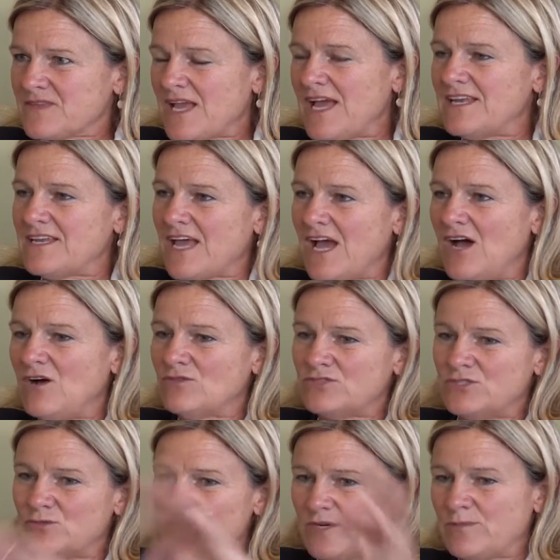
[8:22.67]
And how do
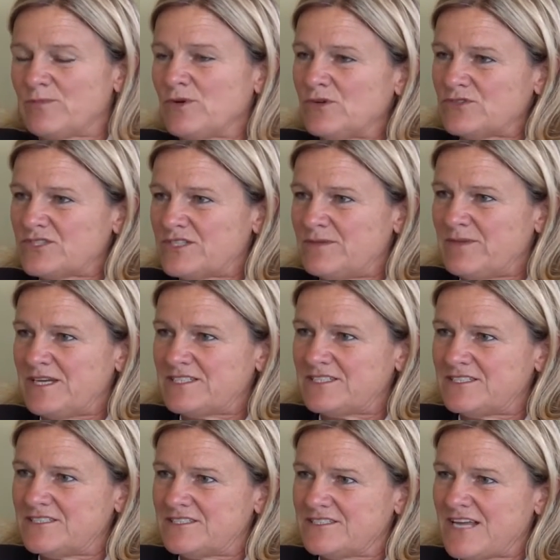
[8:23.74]
you want to approach the message?